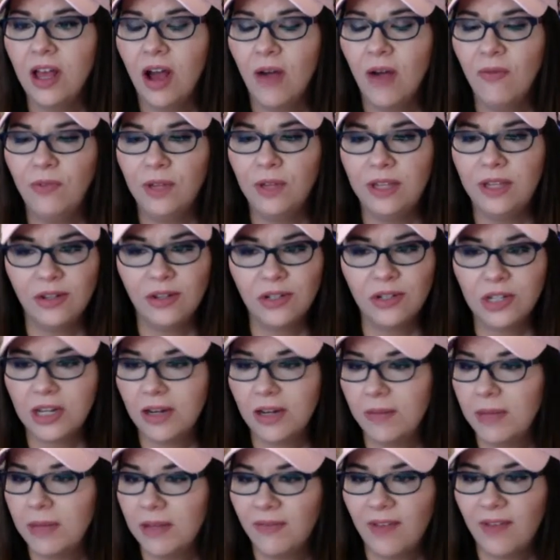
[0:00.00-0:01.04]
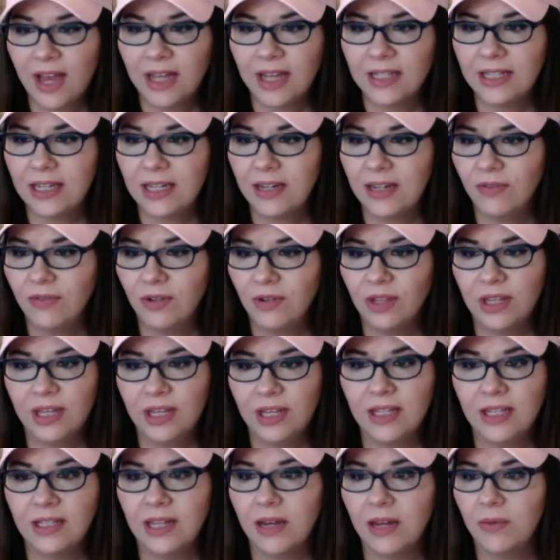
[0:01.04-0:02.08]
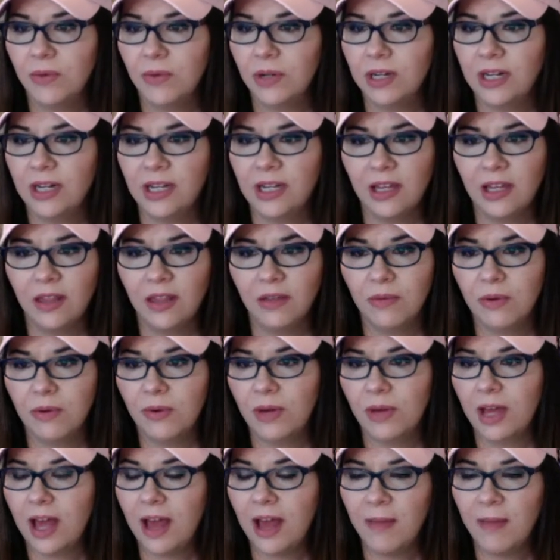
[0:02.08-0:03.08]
Hopefully there's going to be a vaccine for this and we're going to get through it.